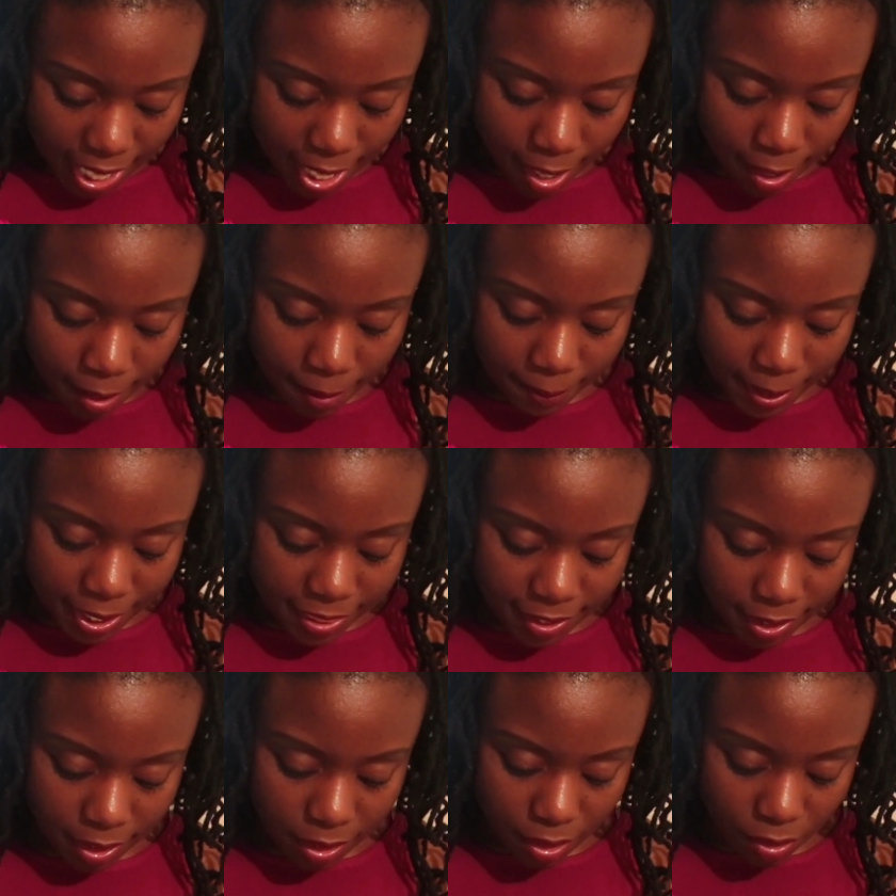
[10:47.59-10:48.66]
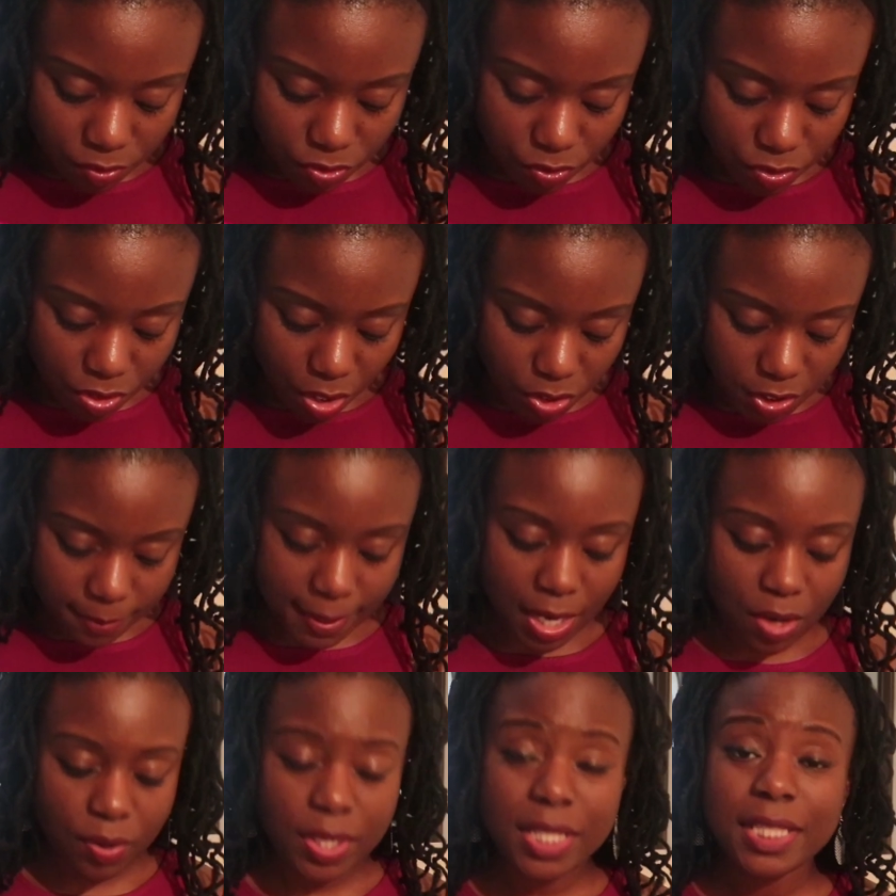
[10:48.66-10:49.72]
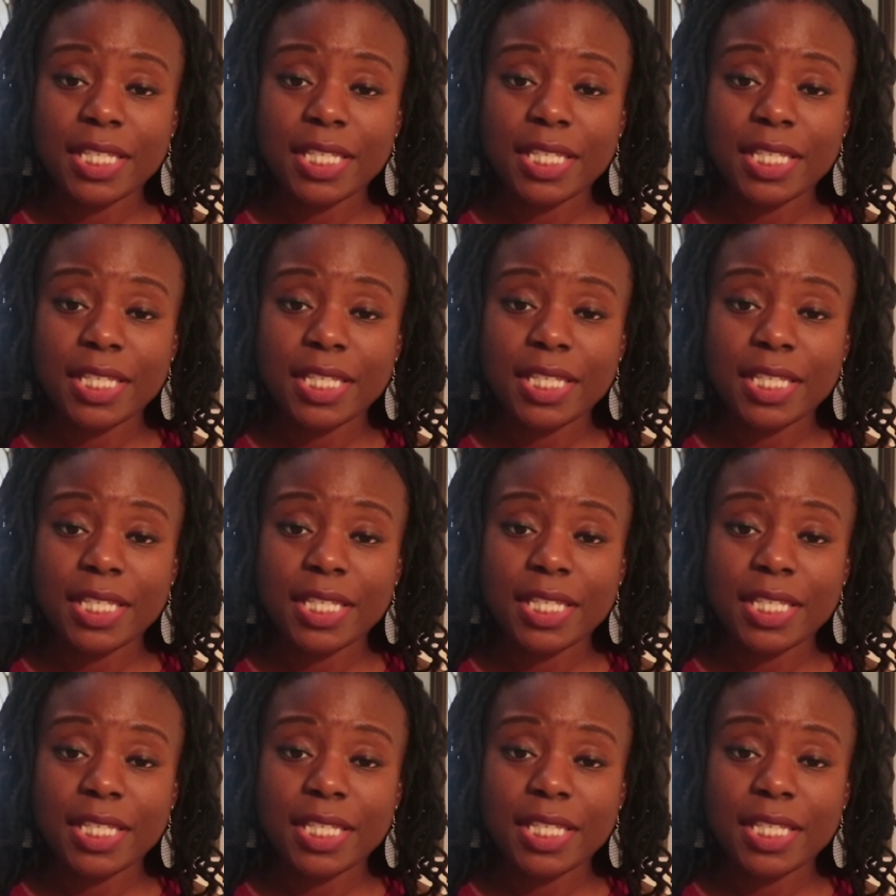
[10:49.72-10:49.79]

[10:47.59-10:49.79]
And then it also talks about